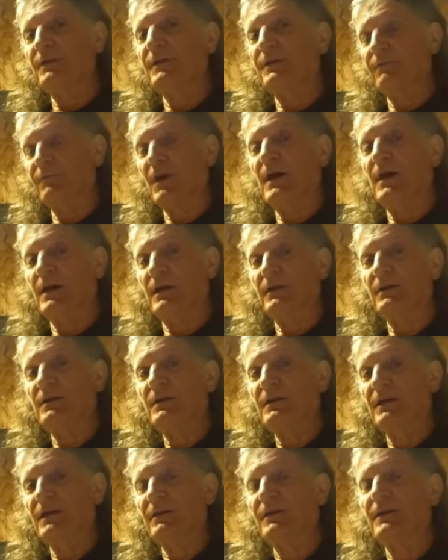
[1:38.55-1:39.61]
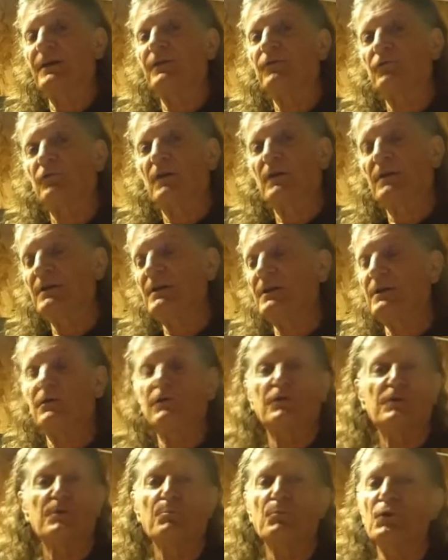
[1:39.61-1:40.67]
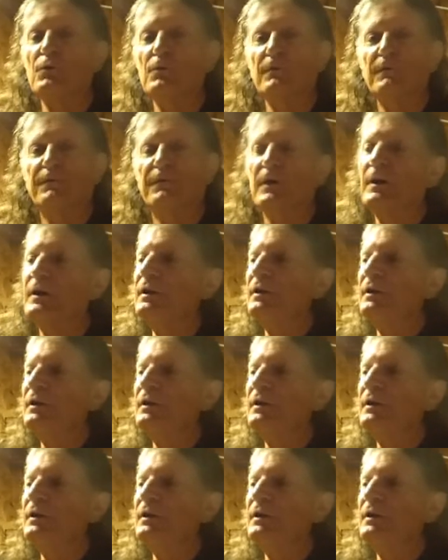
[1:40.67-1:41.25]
live on unless either you move